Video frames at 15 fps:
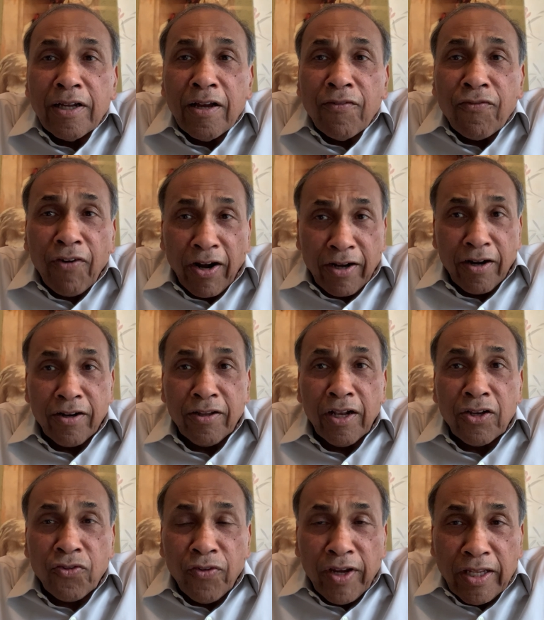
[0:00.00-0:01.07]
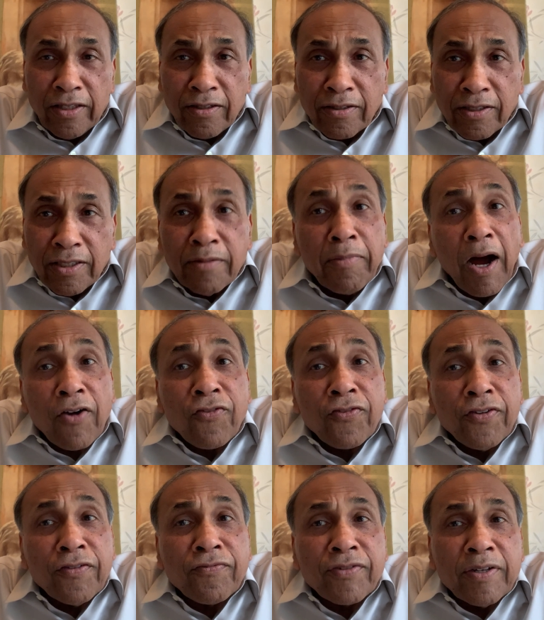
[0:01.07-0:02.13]
fraternal twins is about
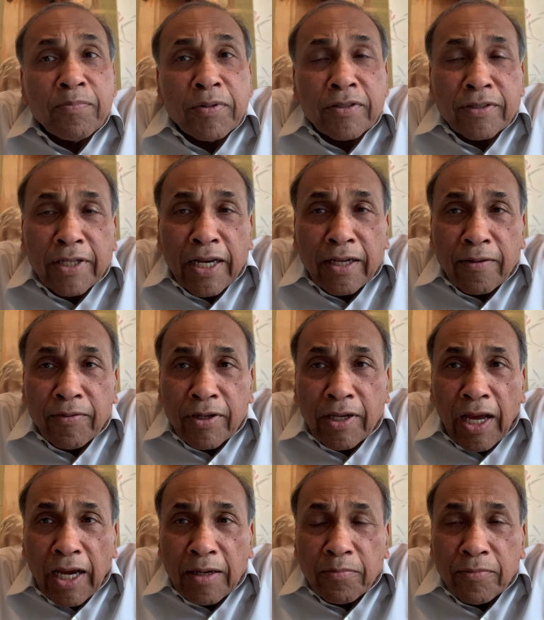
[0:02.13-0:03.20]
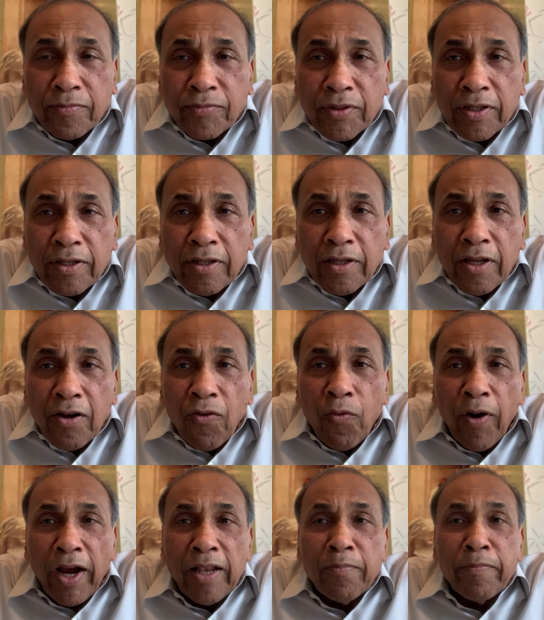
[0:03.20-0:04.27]
50% of the time,
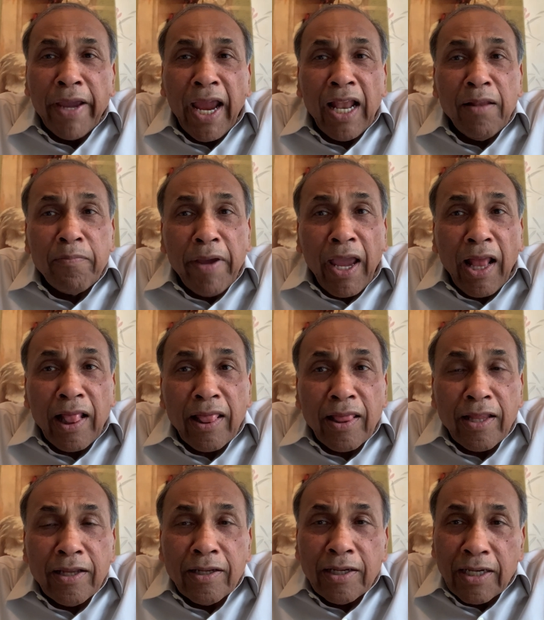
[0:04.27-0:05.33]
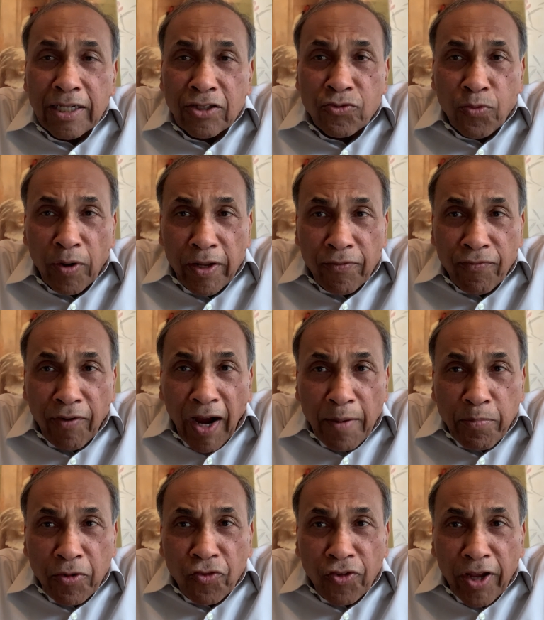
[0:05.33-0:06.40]
while male-male is
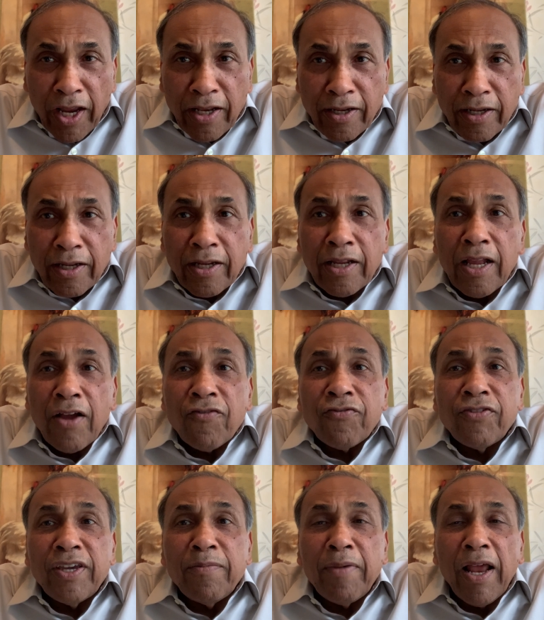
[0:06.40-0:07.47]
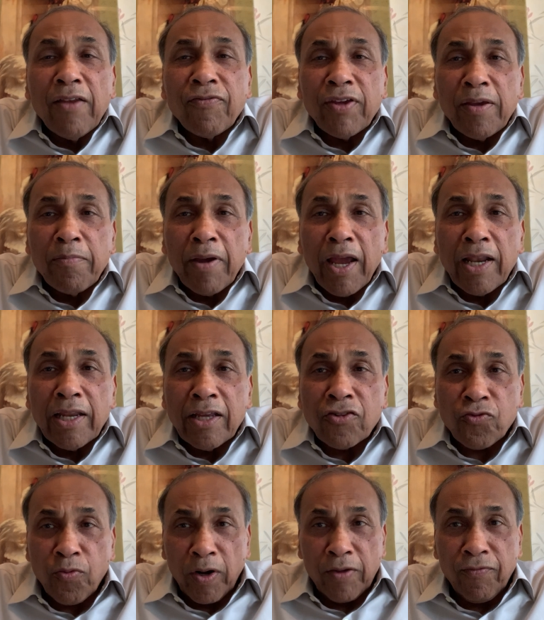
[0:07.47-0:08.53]
25%, female-female is
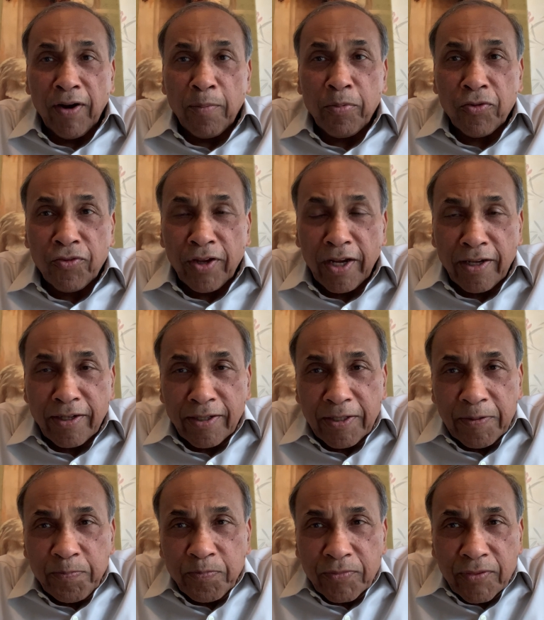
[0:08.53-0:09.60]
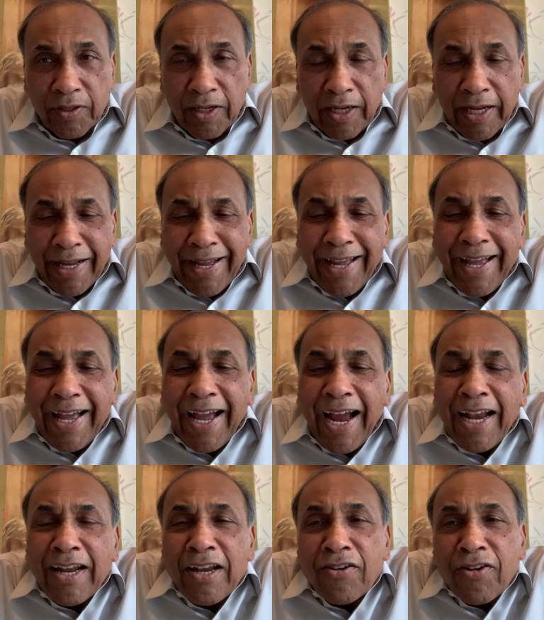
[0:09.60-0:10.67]
25%.
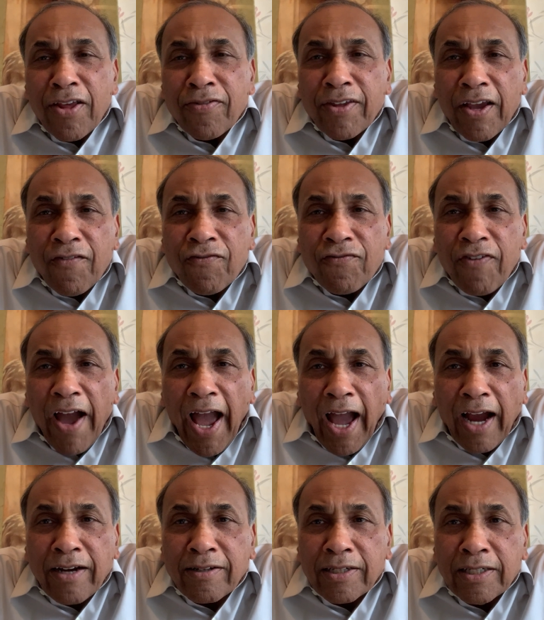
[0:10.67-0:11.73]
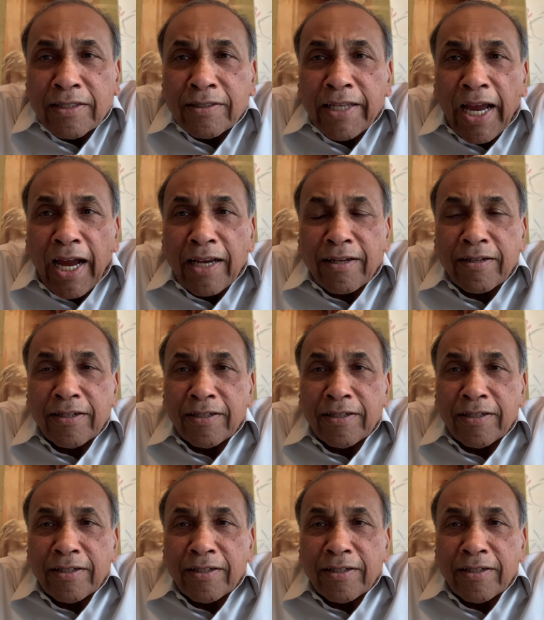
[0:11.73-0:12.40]
An interesting fact is that